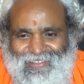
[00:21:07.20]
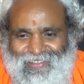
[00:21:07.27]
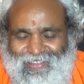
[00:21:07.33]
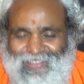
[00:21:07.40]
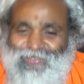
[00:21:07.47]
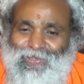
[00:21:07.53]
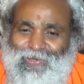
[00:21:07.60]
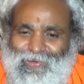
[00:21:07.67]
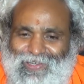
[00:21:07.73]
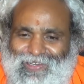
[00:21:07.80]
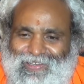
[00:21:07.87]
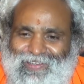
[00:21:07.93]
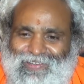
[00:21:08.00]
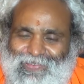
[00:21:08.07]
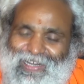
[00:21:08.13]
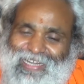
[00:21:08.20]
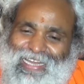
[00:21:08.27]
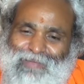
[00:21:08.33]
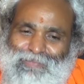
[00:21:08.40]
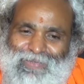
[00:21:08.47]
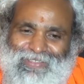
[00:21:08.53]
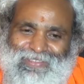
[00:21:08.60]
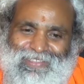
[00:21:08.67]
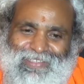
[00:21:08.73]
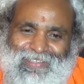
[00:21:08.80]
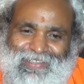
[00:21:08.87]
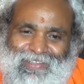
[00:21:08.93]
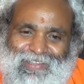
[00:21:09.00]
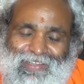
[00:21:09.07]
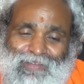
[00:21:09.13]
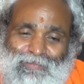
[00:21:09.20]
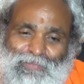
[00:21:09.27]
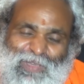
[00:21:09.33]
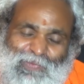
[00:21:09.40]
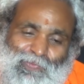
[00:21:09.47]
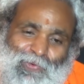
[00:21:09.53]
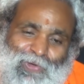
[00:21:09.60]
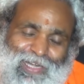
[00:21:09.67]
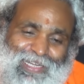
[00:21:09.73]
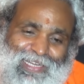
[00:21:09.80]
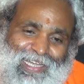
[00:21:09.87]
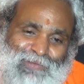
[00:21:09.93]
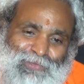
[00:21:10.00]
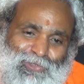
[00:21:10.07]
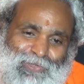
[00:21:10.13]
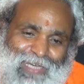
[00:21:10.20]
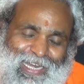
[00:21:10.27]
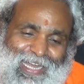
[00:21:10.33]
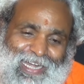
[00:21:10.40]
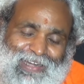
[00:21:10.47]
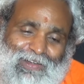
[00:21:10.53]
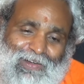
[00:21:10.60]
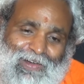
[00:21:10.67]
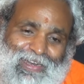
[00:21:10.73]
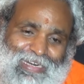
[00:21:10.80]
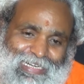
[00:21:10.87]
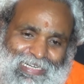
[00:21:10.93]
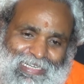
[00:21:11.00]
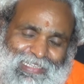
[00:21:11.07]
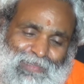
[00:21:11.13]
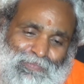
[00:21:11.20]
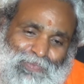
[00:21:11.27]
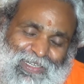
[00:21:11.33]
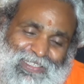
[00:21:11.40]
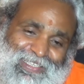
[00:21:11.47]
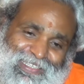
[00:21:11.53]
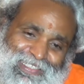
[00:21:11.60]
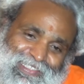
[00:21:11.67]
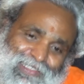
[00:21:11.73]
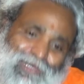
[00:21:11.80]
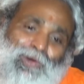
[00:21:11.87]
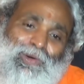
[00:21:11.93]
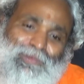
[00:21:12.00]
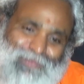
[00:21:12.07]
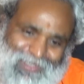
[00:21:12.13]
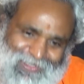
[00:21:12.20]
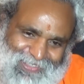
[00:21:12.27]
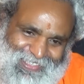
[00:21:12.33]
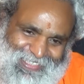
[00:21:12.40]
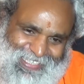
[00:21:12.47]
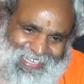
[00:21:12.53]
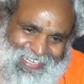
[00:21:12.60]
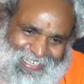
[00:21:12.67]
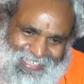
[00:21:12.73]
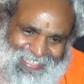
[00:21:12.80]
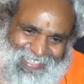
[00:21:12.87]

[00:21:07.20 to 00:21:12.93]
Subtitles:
you know what happens. Before it comes to an end, already the person is in the home. You understand?